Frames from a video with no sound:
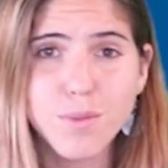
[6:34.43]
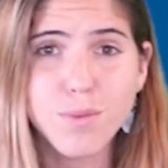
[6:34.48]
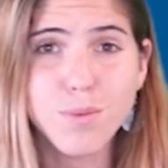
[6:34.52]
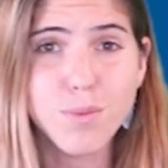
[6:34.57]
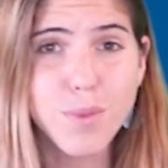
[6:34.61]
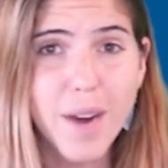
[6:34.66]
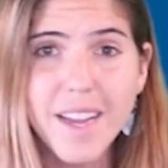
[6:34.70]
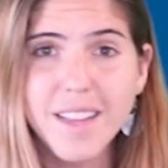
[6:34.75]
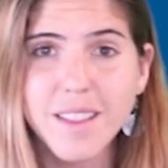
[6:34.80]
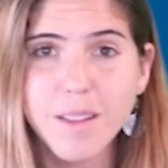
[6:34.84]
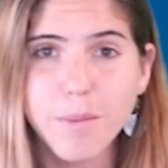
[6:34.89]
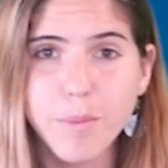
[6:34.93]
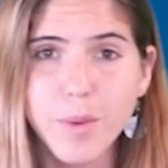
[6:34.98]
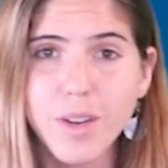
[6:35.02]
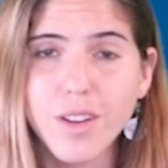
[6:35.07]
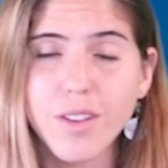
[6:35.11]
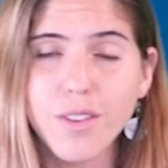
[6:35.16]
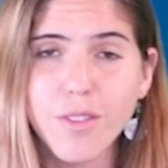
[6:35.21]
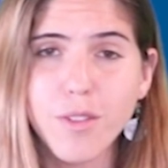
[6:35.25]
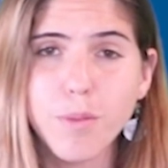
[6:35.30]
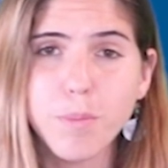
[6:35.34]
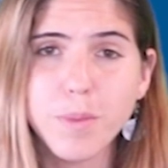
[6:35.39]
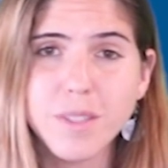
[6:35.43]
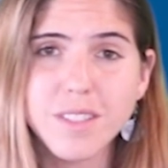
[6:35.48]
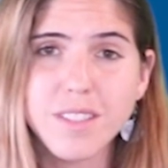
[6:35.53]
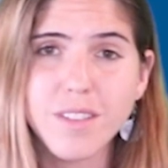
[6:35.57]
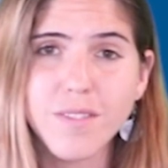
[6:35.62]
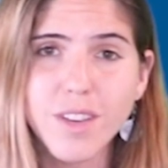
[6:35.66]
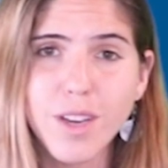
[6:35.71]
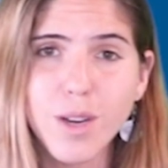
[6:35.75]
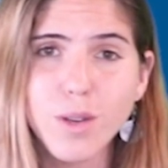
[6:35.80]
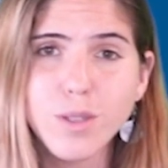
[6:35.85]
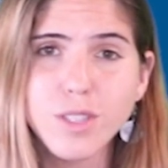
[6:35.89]
right in the middle of the
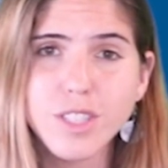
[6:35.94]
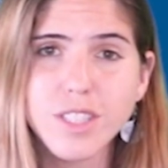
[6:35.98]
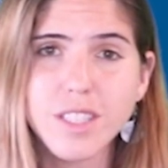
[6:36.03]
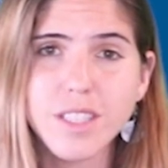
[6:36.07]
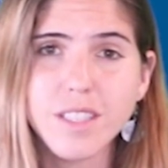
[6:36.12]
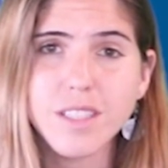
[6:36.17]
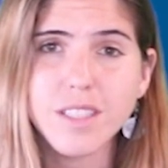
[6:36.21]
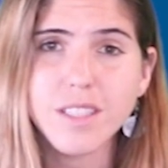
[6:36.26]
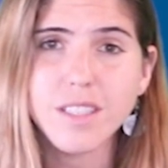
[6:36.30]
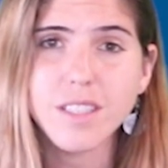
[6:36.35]
Pacific Ocean.